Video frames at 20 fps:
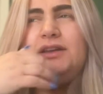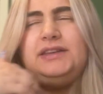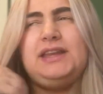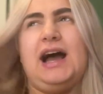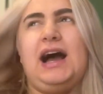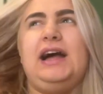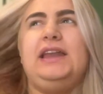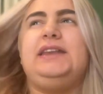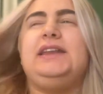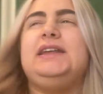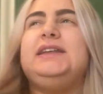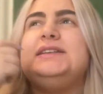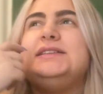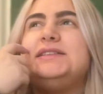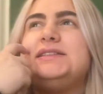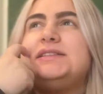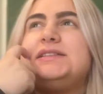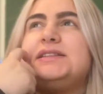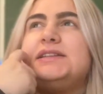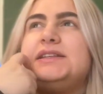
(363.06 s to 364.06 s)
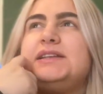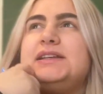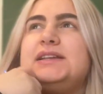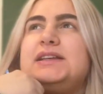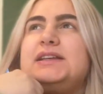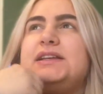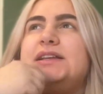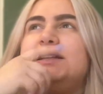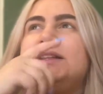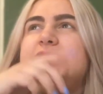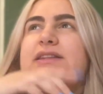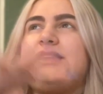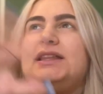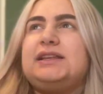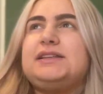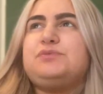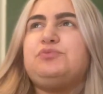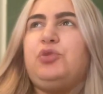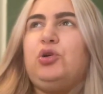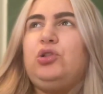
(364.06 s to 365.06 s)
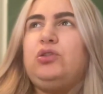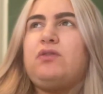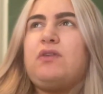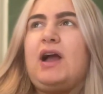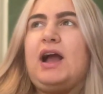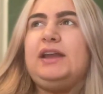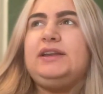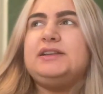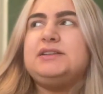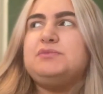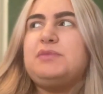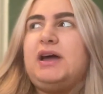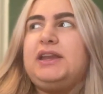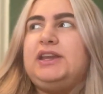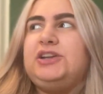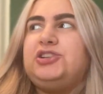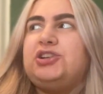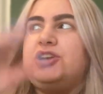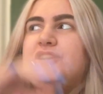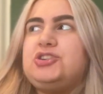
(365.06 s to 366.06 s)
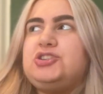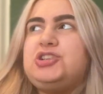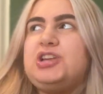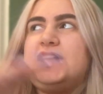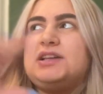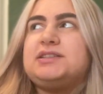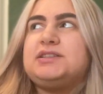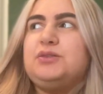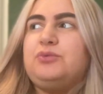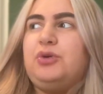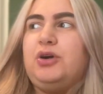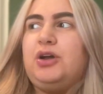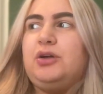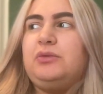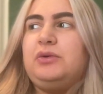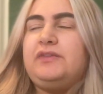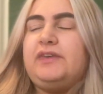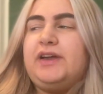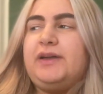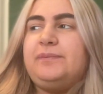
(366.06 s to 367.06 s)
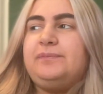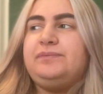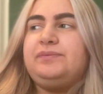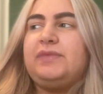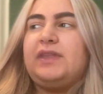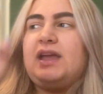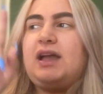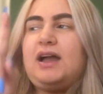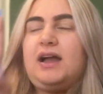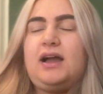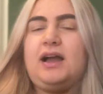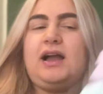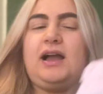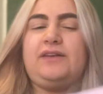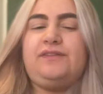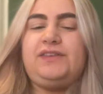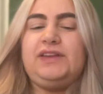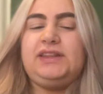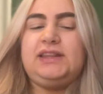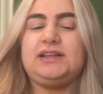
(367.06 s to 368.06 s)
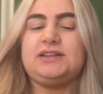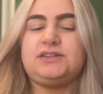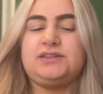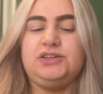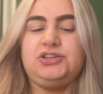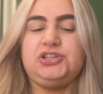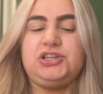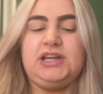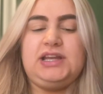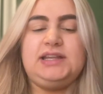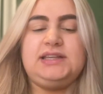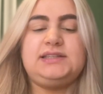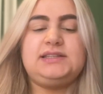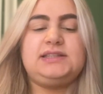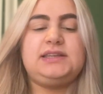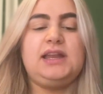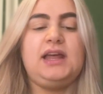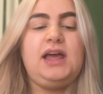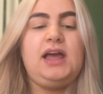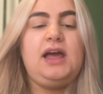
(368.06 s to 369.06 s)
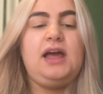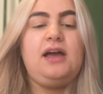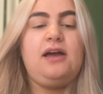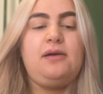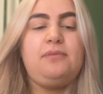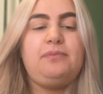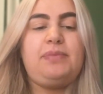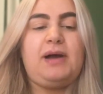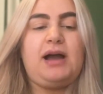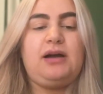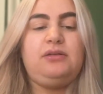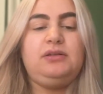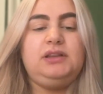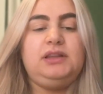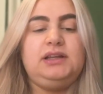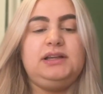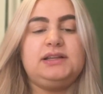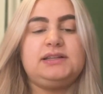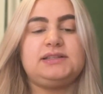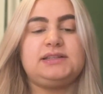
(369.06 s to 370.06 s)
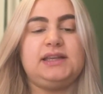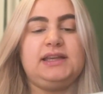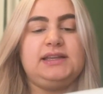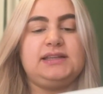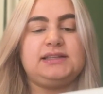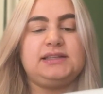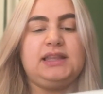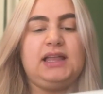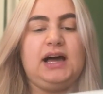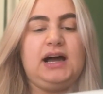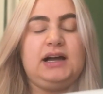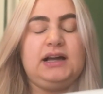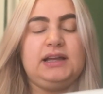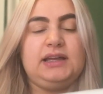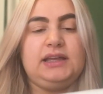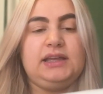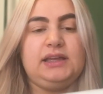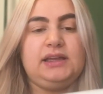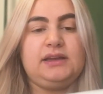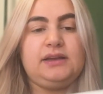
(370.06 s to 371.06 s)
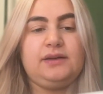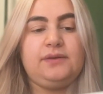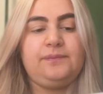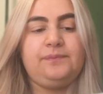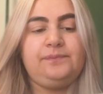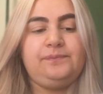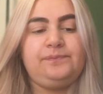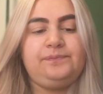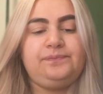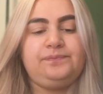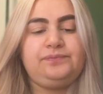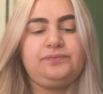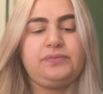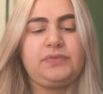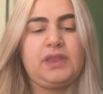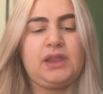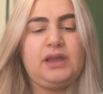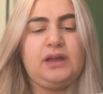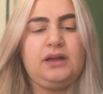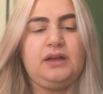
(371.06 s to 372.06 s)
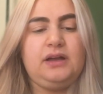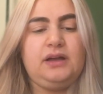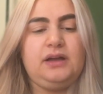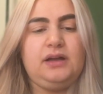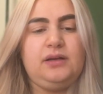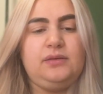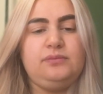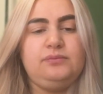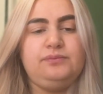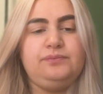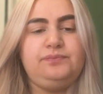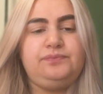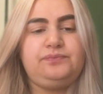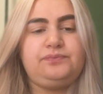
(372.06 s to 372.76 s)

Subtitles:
dad is this bull rider's manager and she has to work with him. I think that's the gist. Powerless is like, two